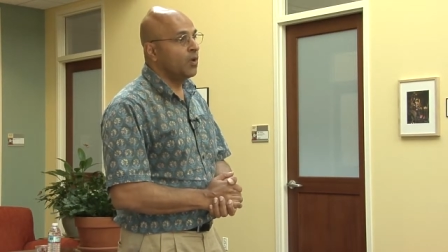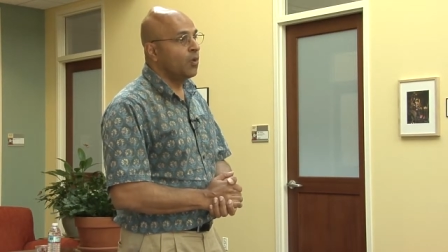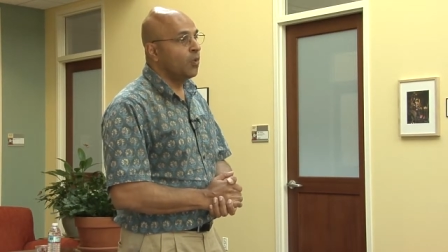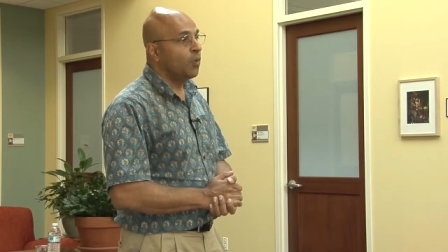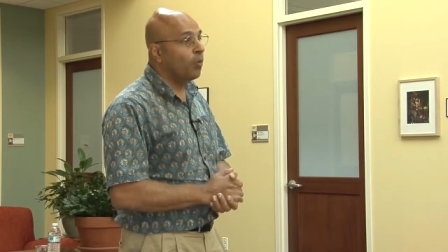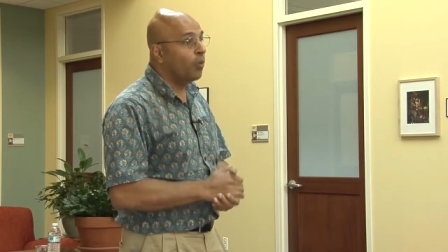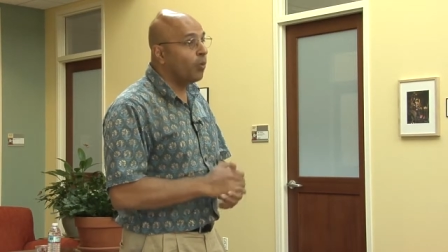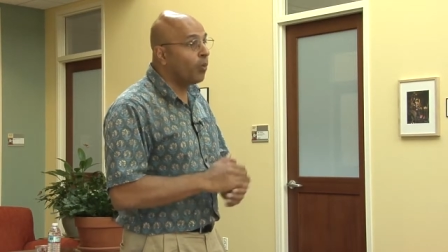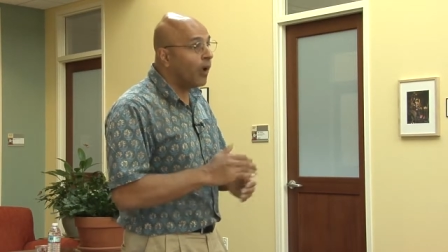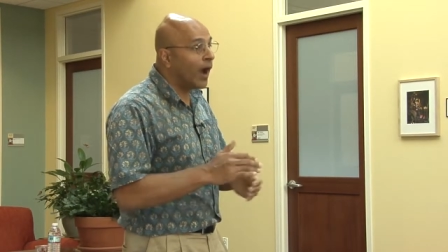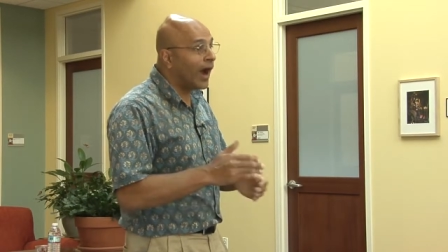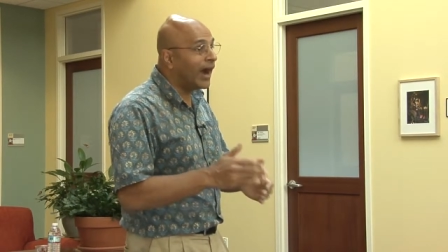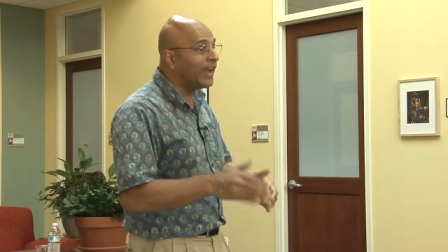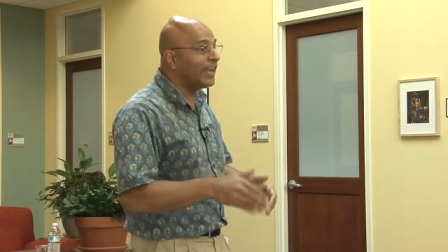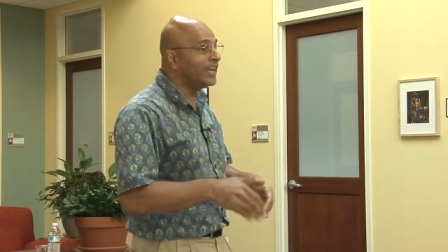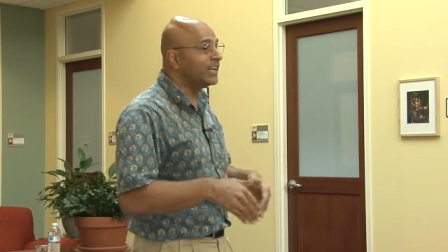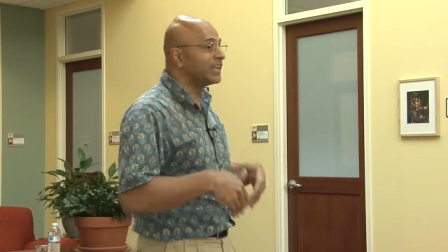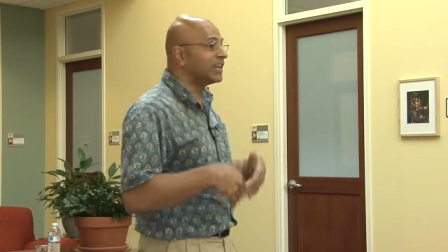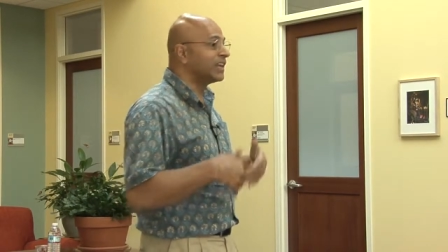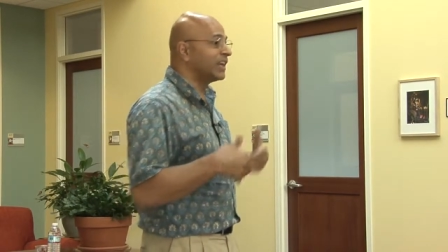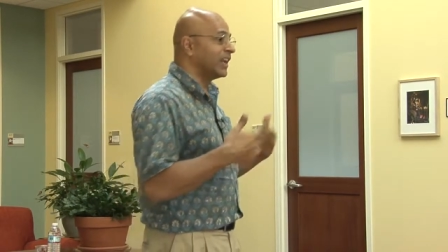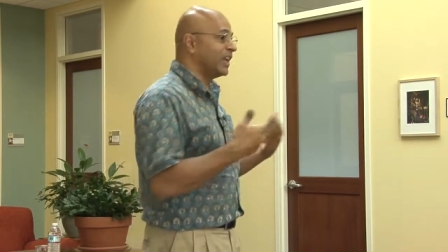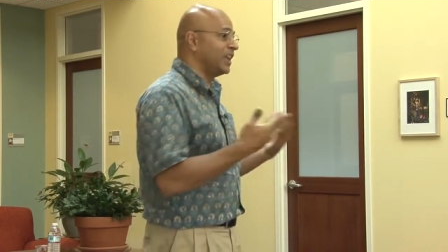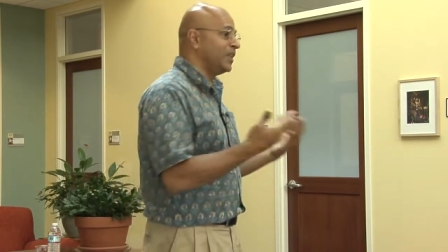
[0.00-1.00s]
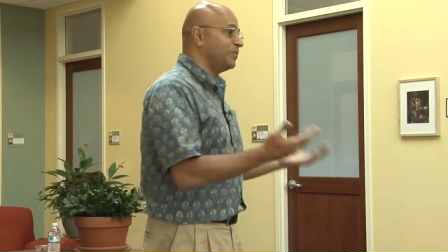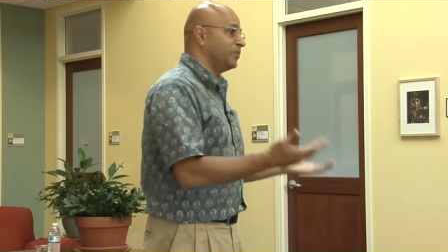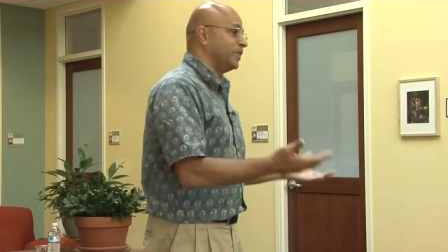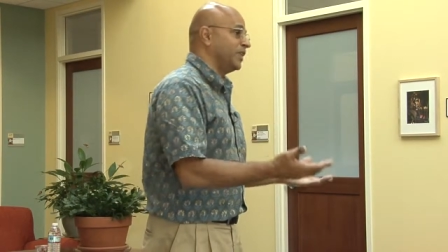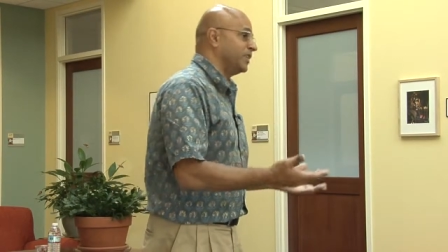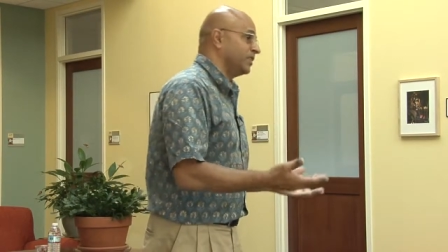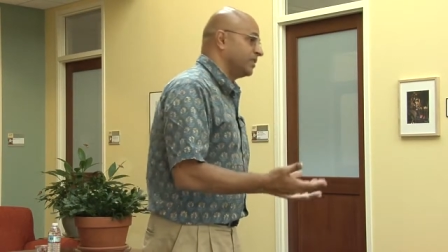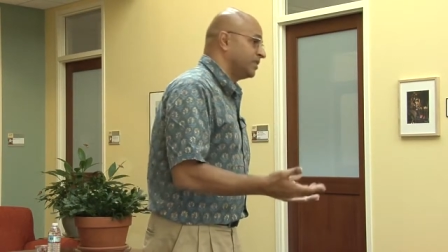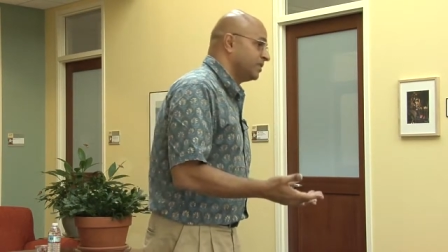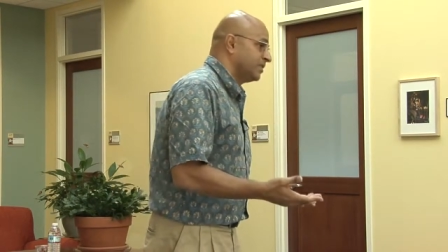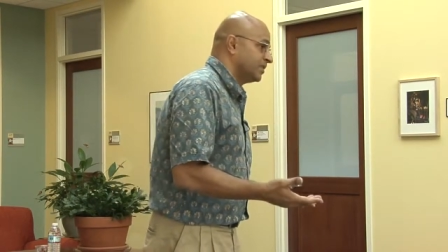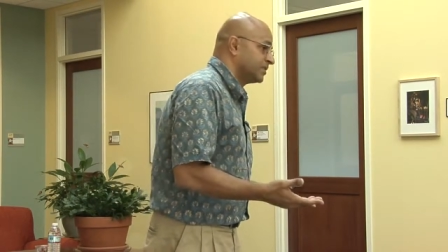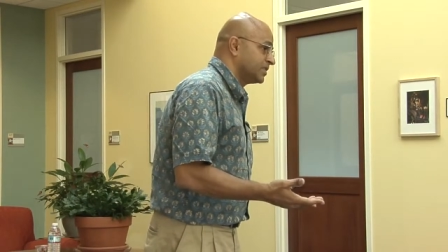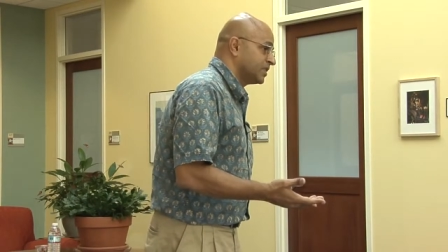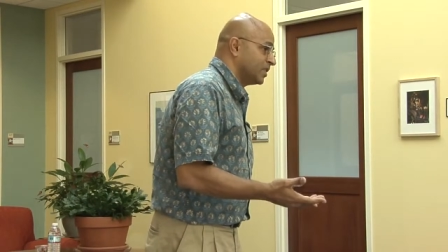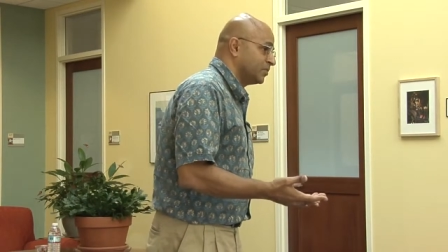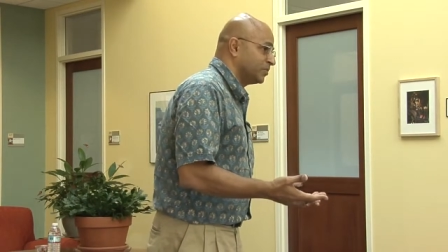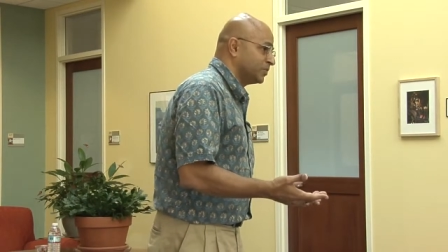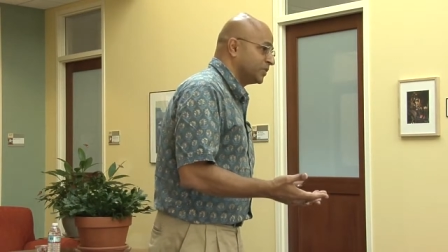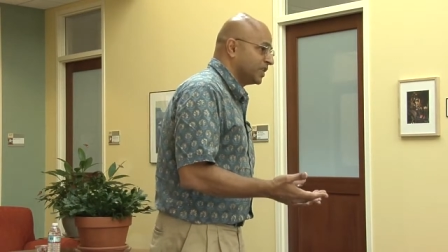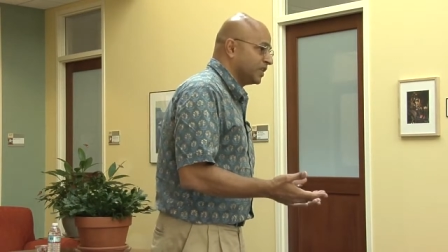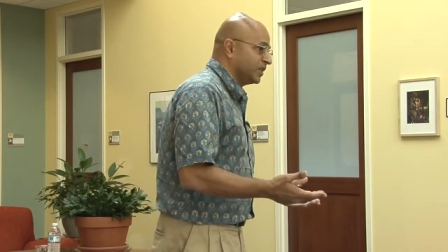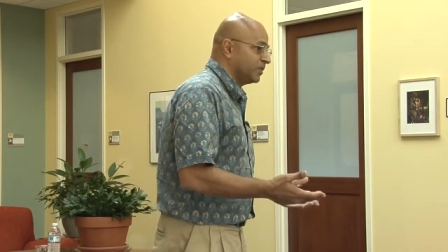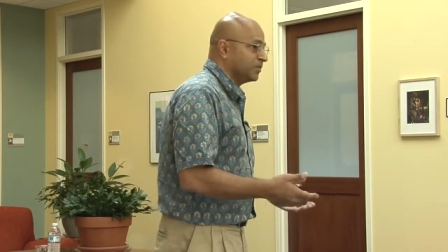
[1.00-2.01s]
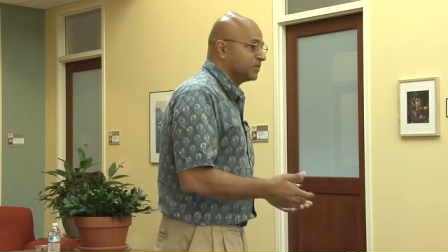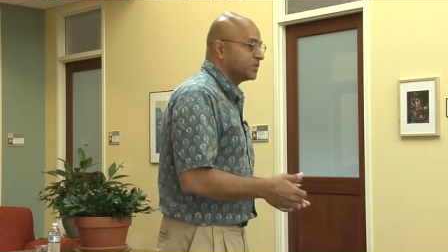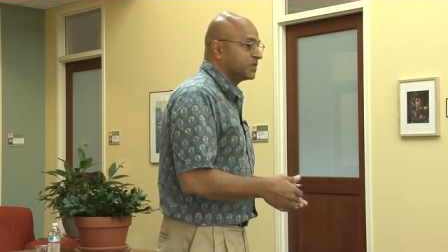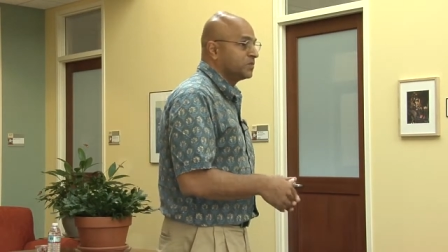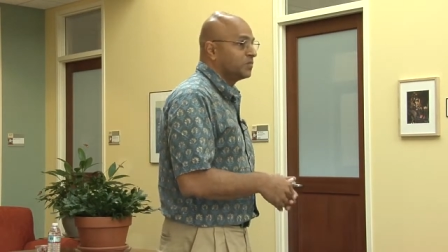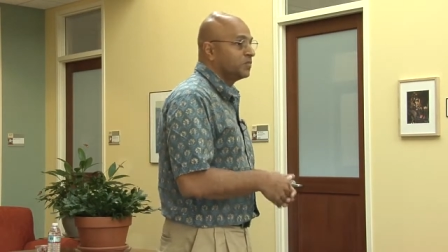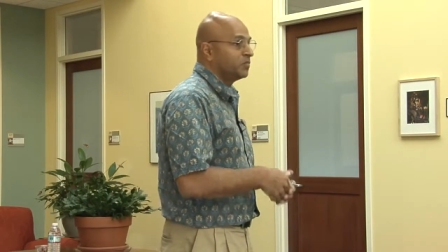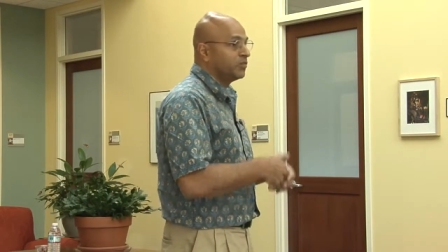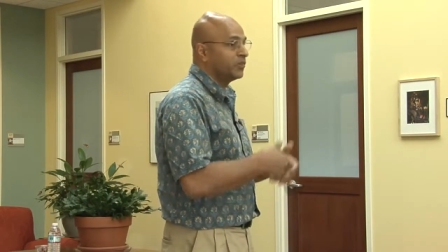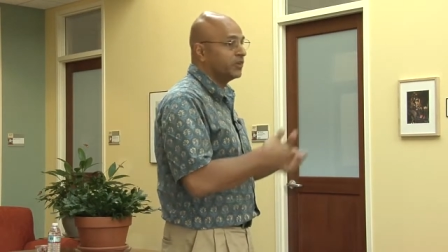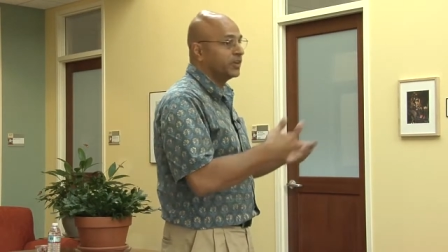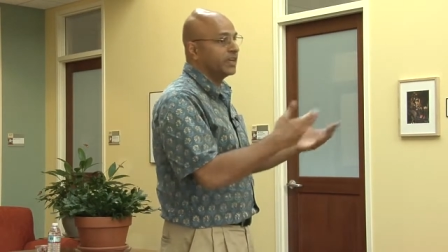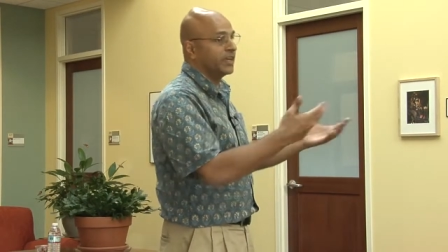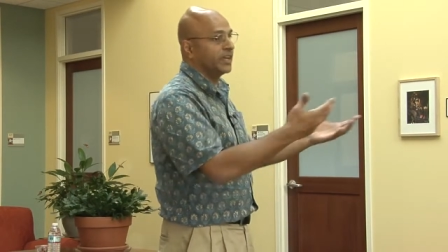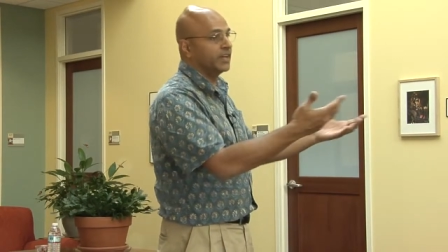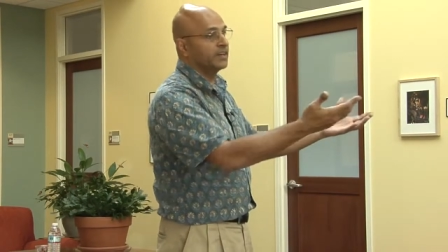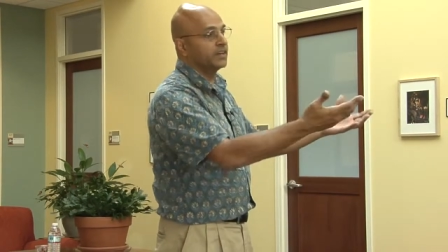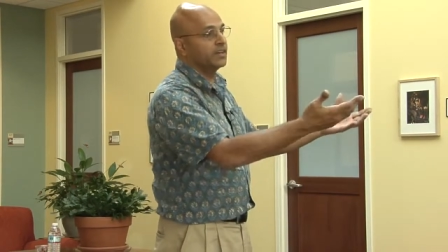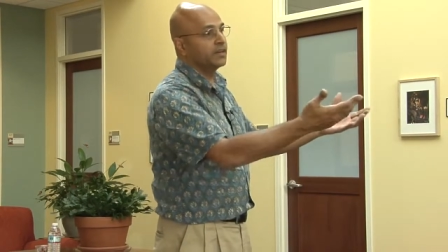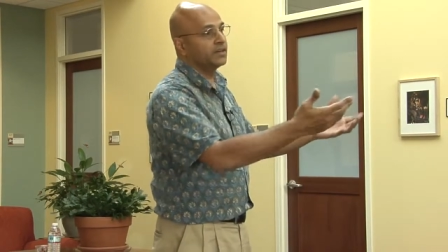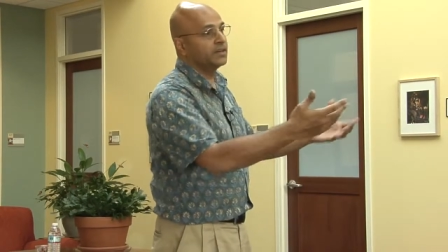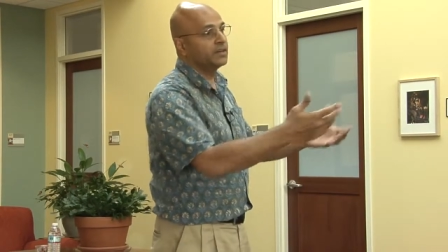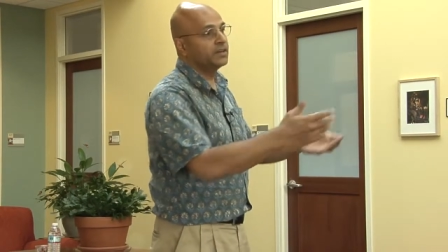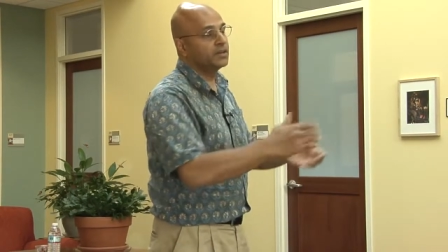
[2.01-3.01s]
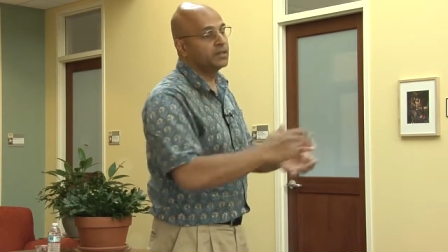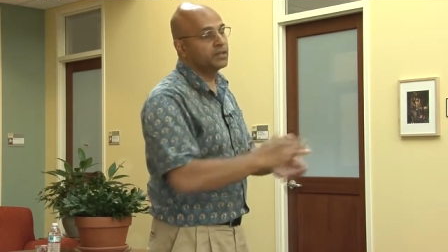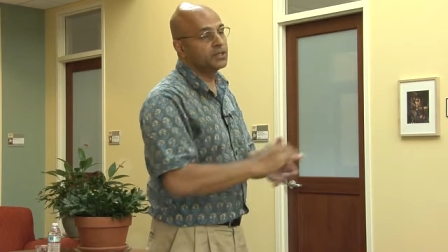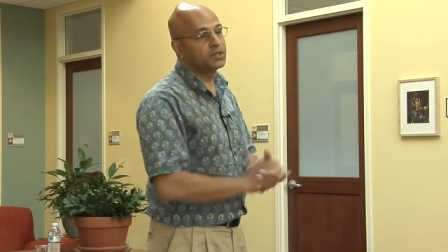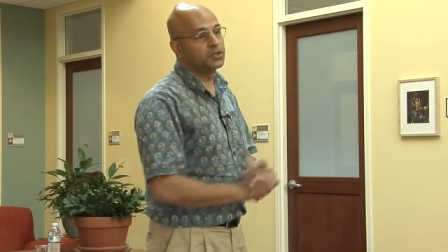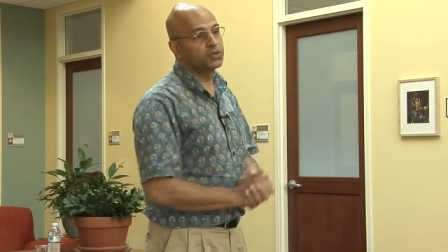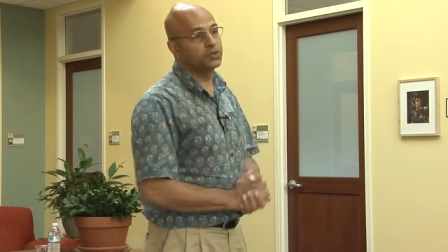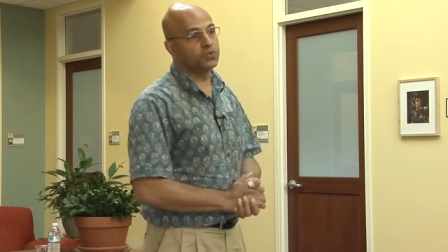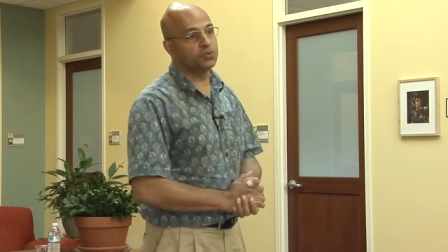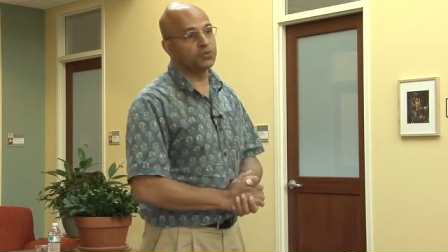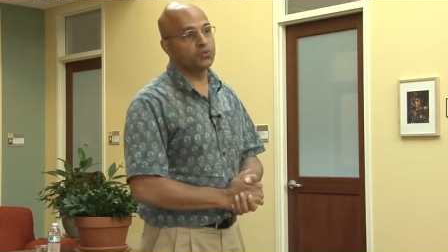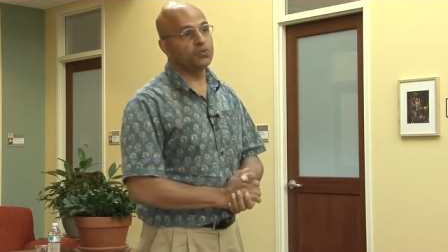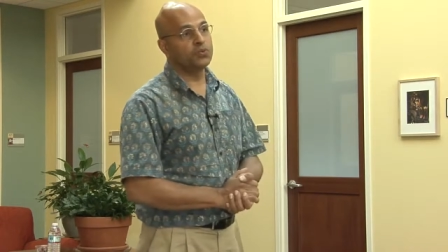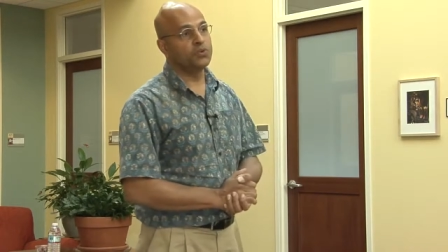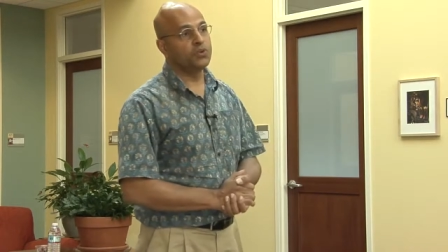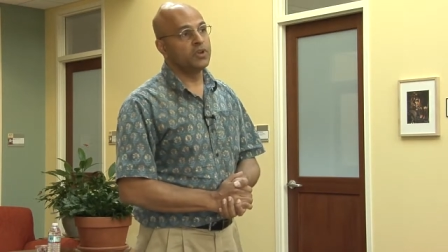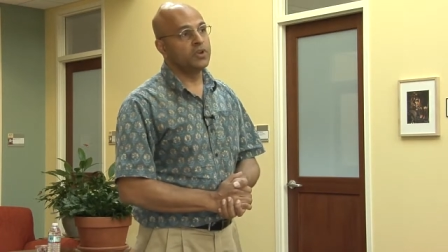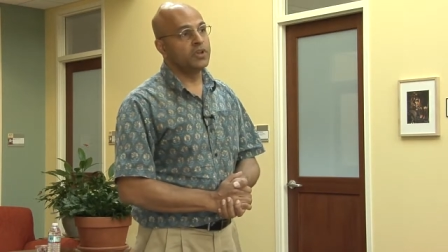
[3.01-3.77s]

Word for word: while claiming sometimes pretending to